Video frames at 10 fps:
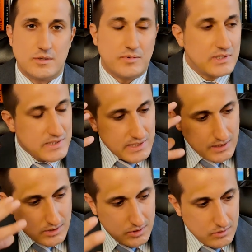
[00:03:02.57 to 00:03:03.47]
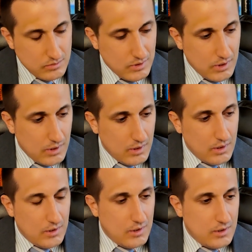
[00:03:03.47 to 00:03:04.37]
are, but instead to
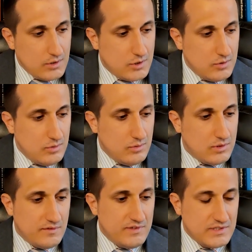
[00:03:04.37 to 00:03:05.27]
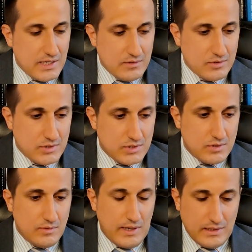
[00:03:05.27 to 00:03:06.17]
convince others
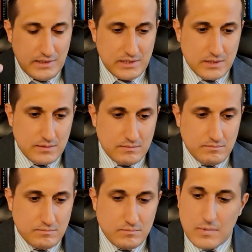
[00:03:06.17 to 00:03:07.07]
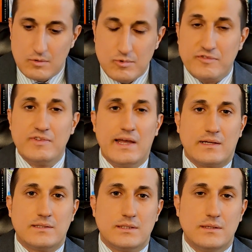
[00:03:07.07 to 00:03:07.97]
to at least
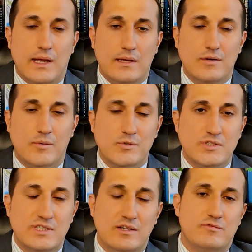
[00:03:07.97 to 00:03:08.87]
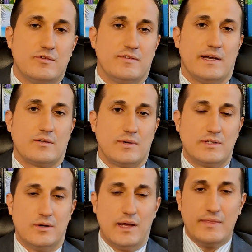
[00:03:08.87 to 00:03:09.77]
reflect and to almost self-reflect, right?
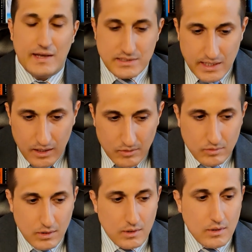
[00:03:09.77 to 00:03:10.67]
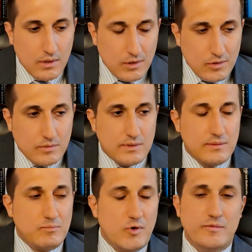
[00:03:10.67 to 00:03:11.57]
And that's how the
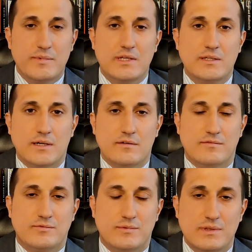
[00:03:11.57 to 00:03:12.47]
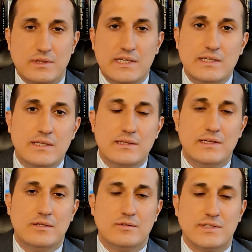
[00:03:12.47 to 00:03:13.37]
movement of leading
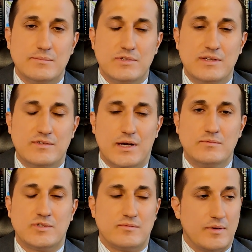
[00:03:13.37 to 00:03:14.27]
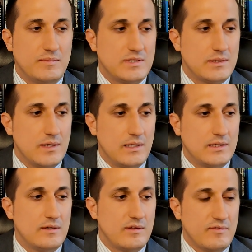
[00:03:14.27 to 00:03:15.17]
leaders, I believe, comes from this
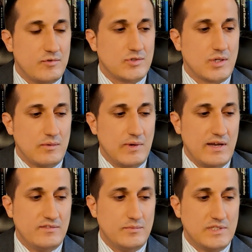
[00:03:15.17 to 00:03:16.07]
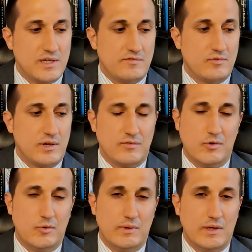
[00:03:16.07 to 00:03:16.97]
idea that first, we have to be self-aware of
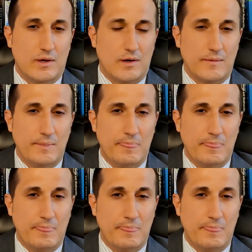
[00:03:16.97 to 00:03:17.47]
who we are.